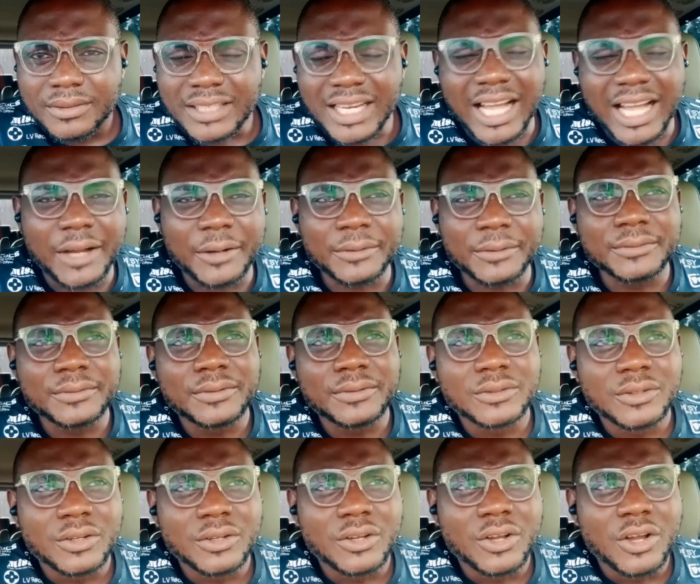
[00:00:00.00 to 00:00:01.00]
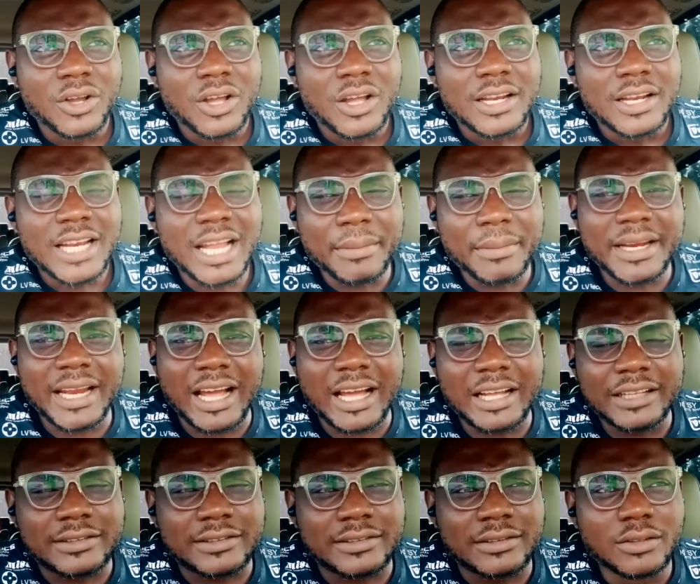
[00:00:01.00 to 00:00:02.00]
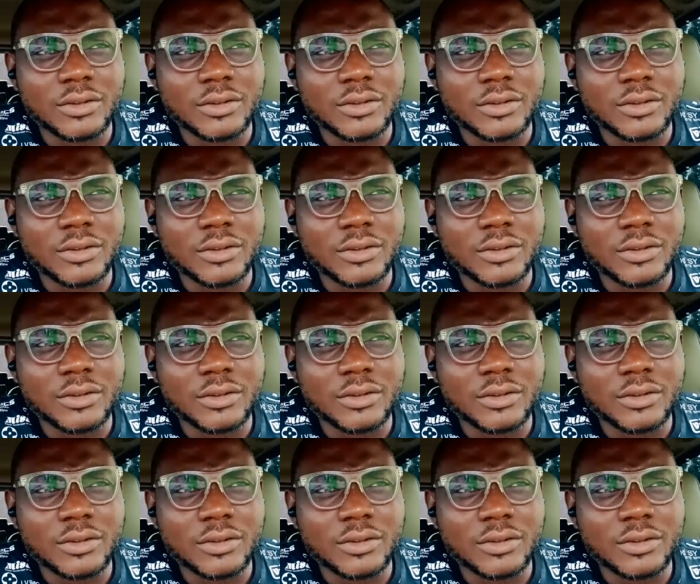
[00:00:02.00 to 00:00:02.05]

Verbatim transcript: Now, let me now